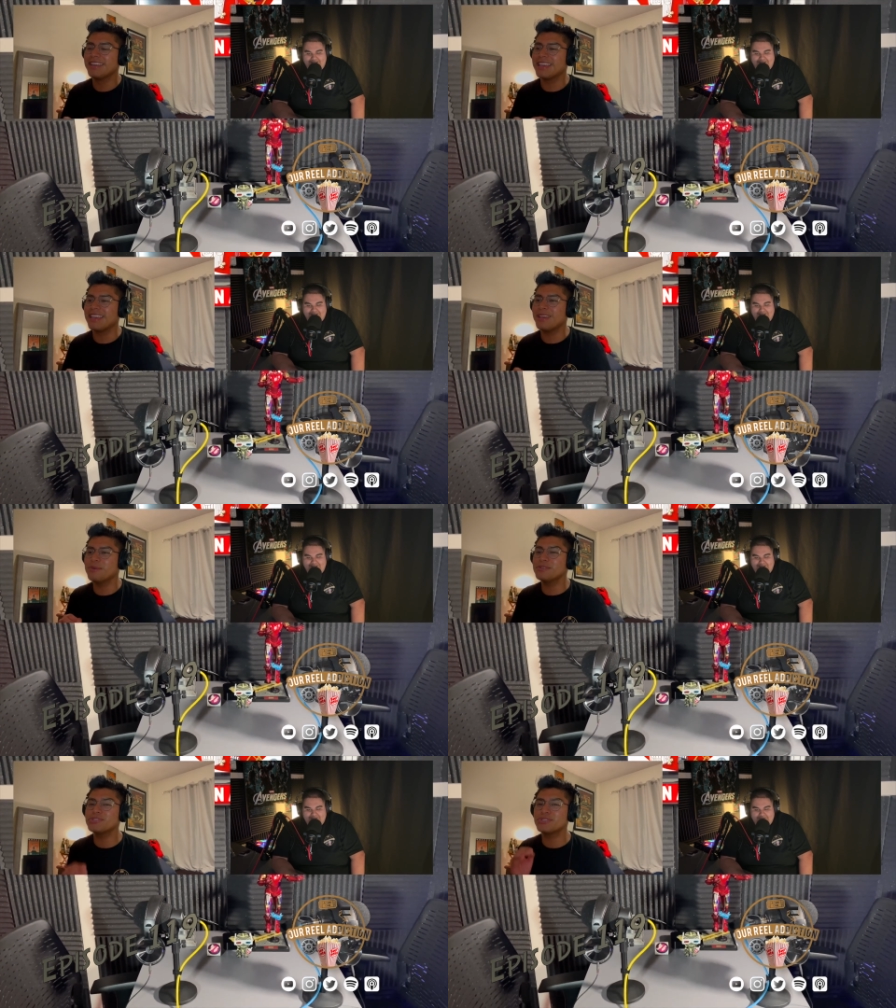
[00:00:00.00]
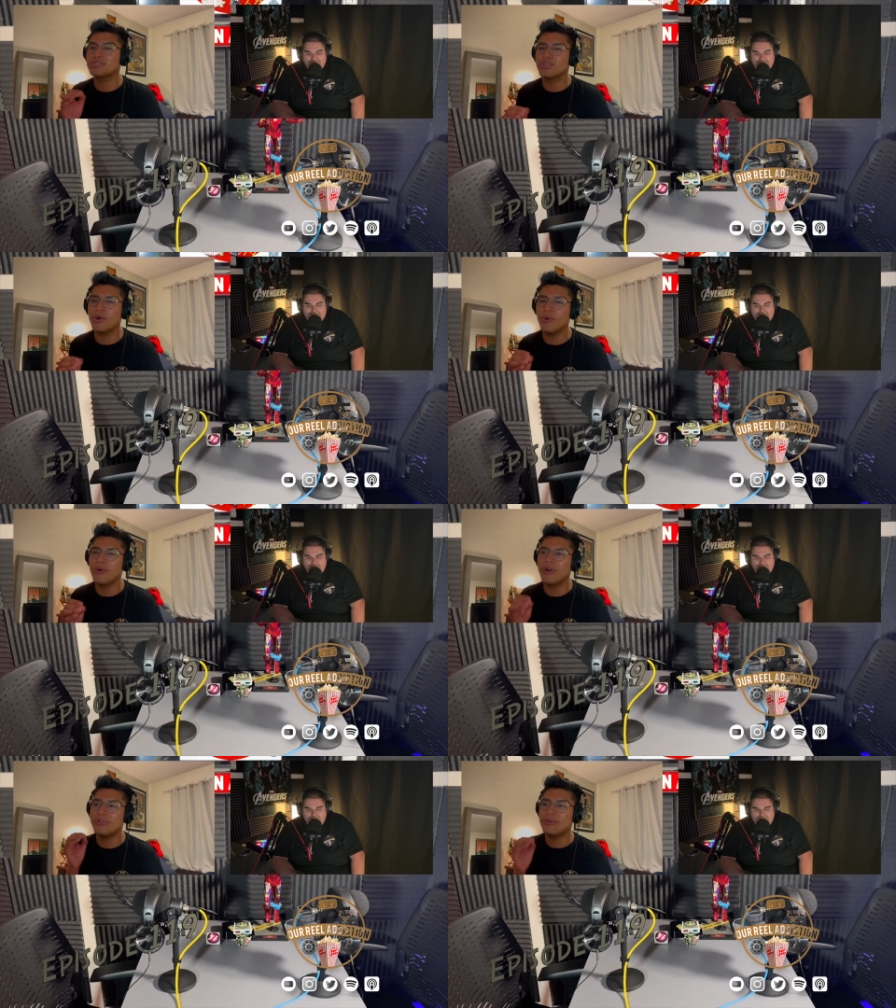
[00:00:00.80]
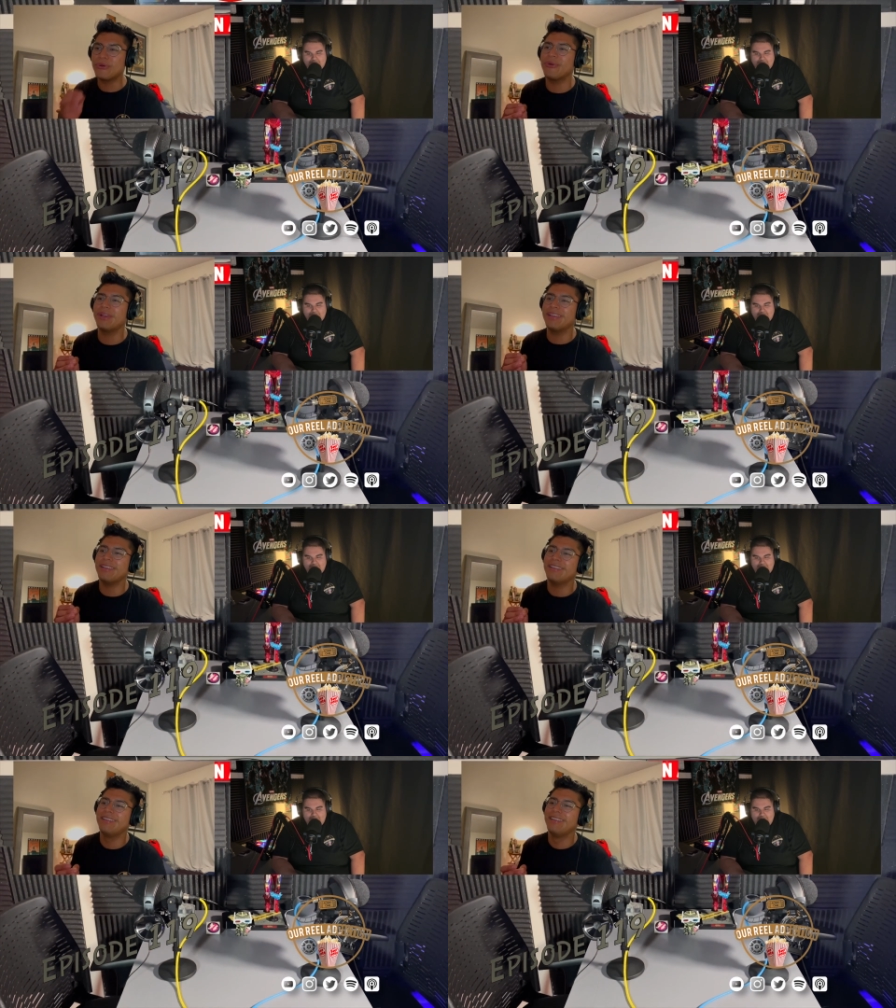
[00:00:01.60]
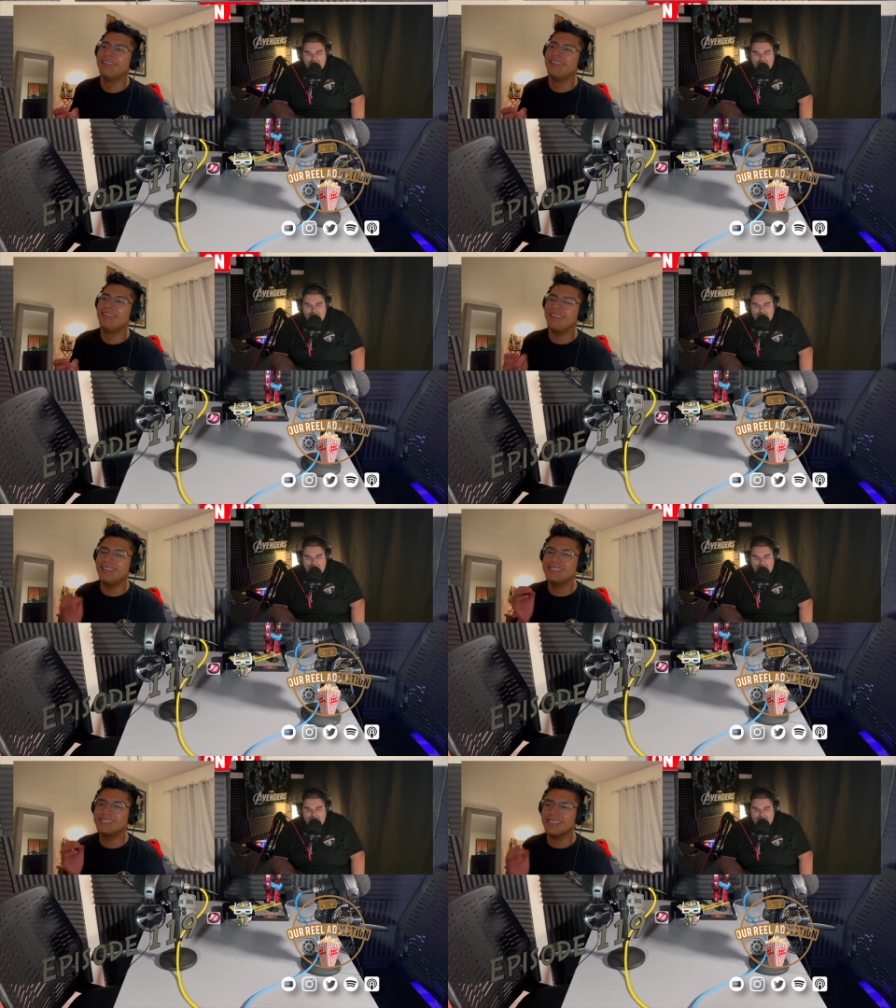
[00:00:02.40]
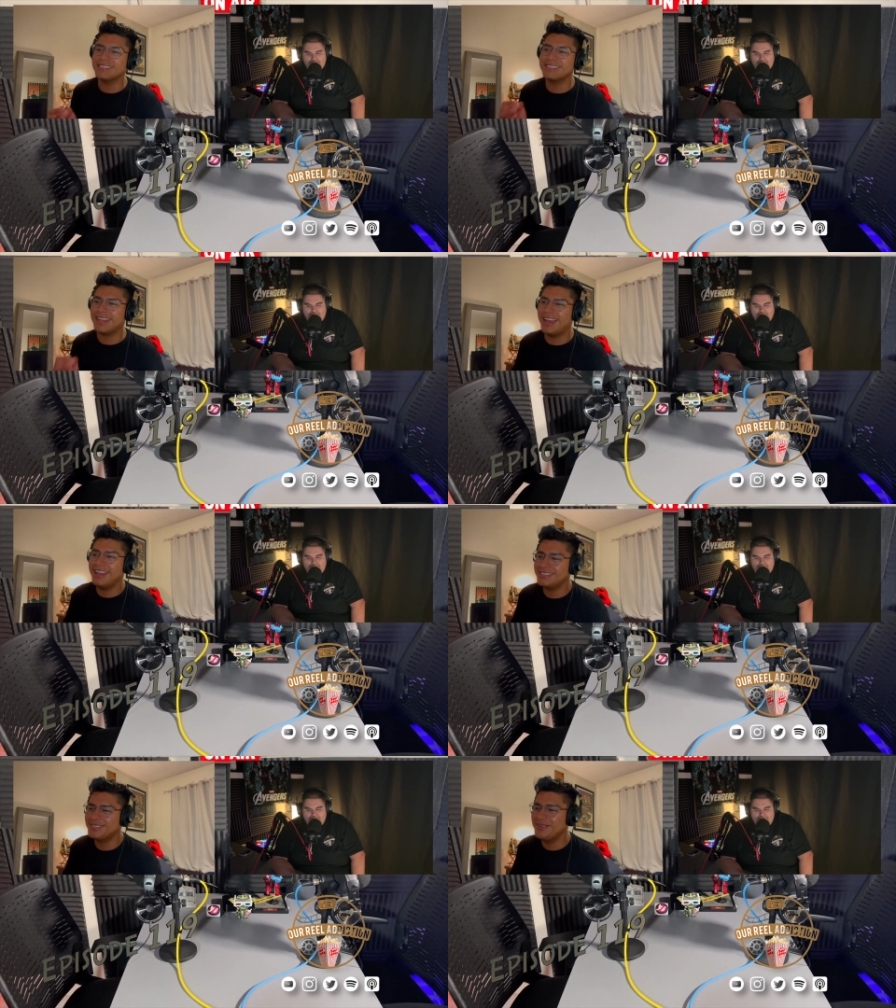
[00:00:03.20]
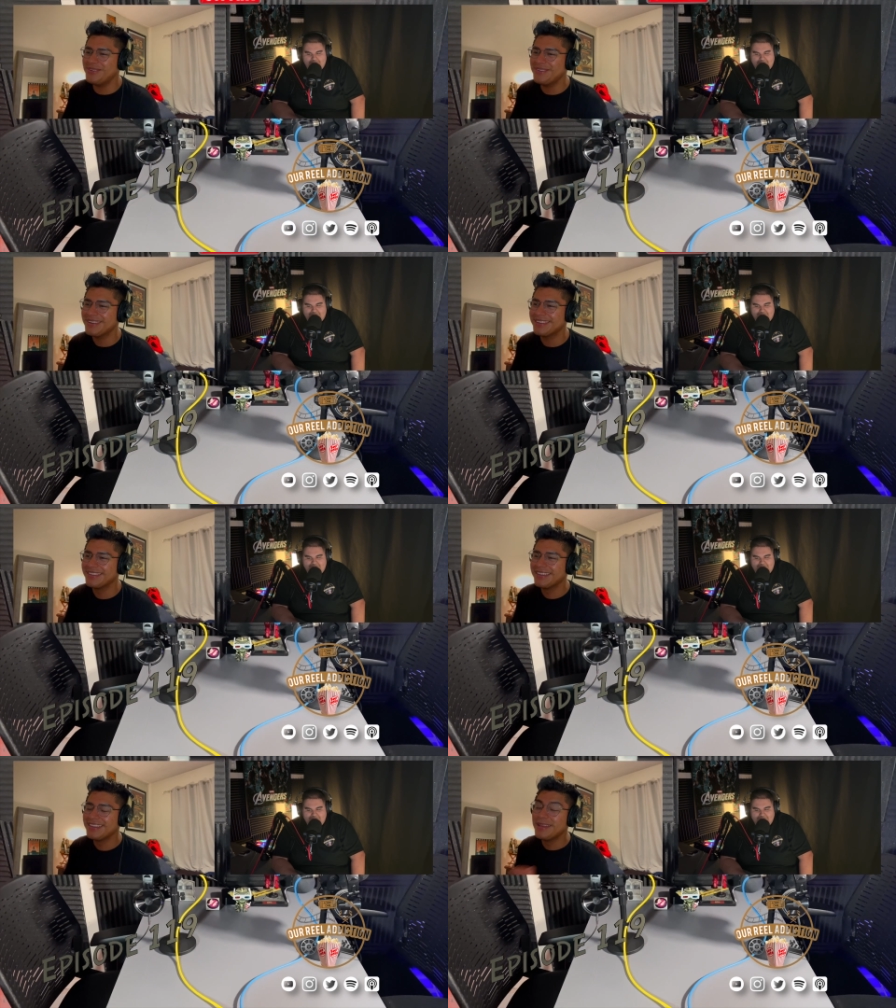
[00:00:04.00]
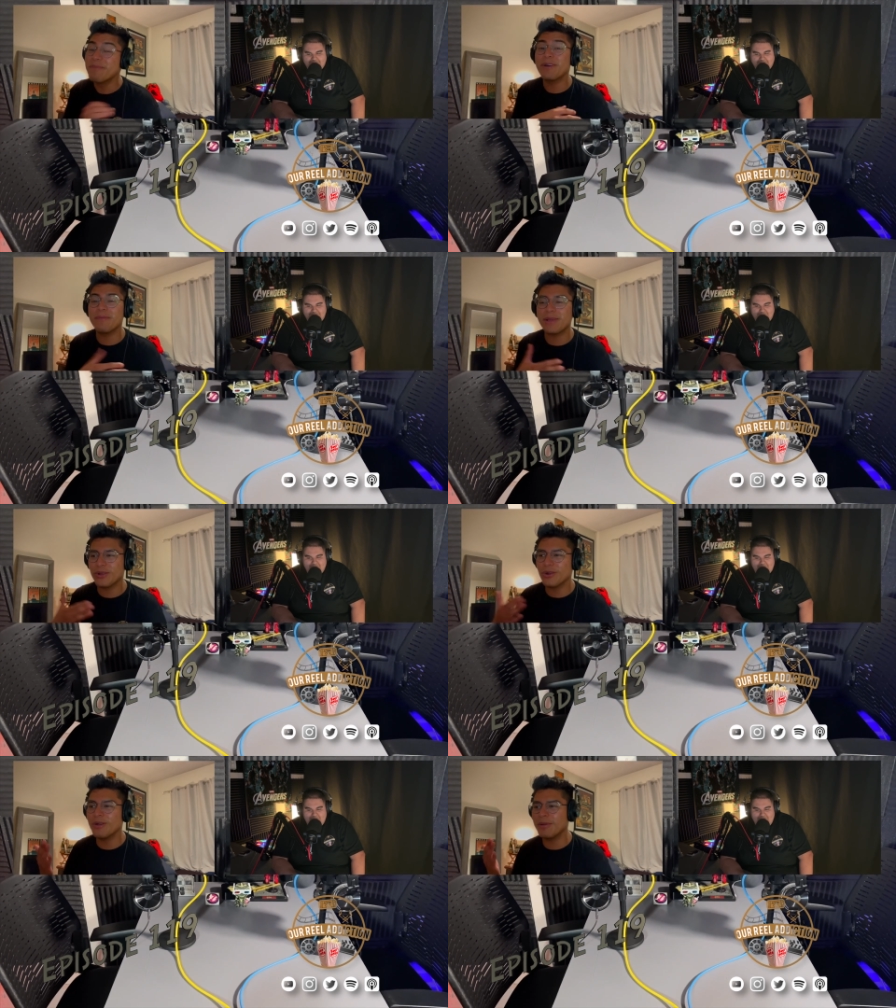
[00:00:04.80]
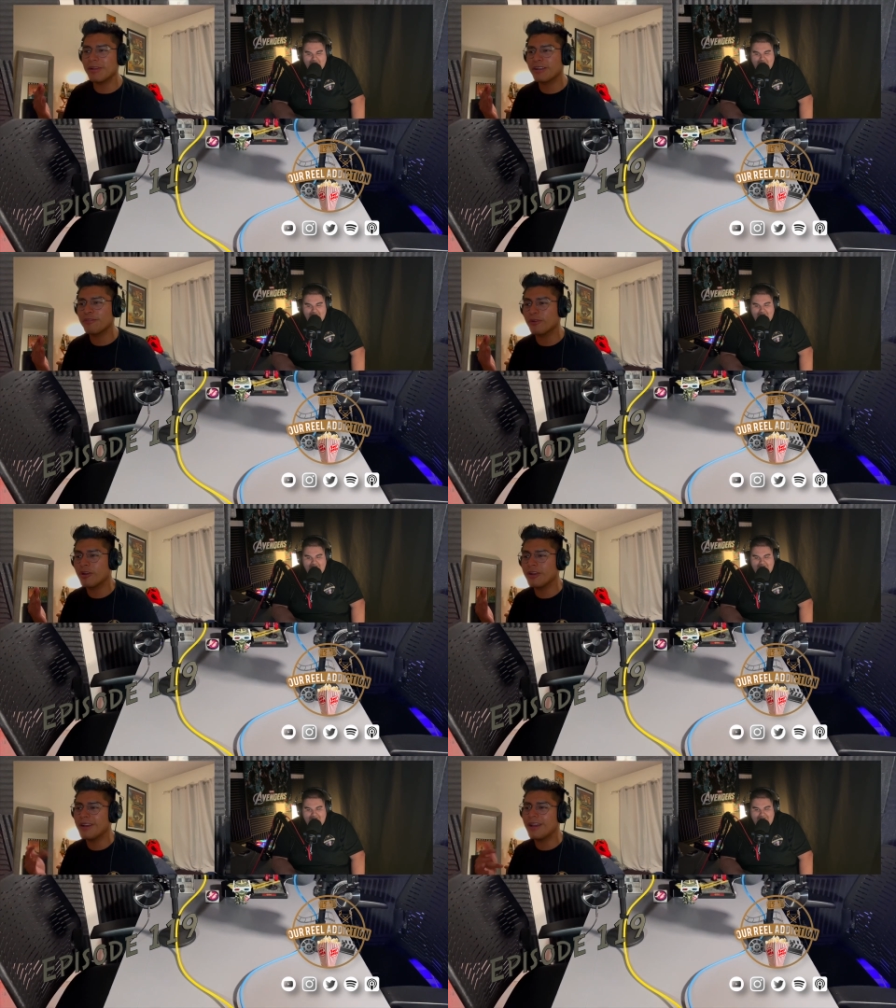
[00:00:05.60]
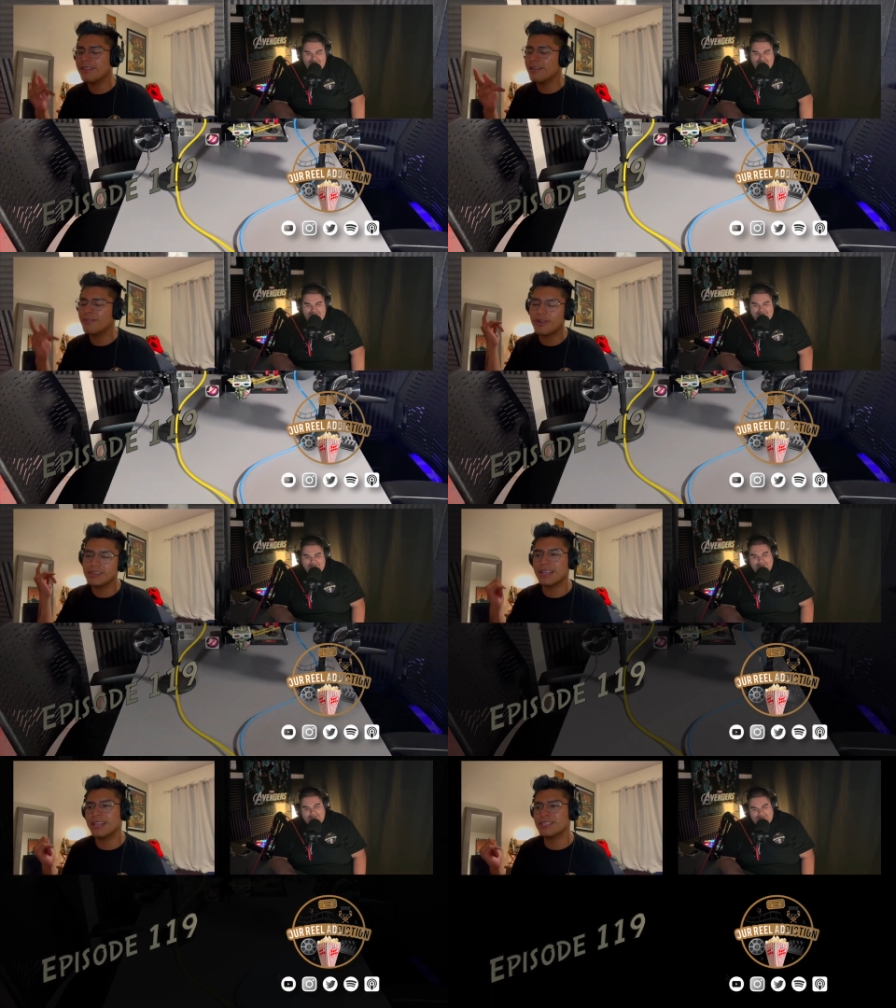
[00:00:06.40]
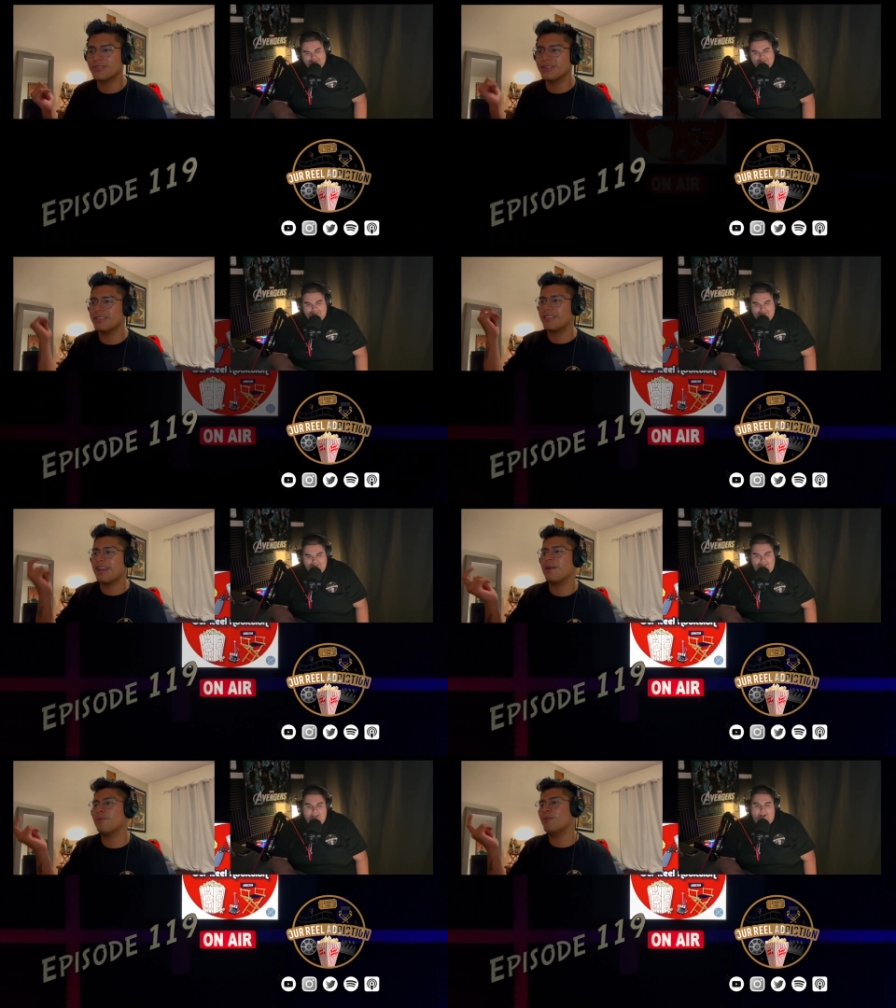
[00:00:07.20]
He was so annoying and such an asshole. But my girl America Ferrera, I love her as Astrid. That will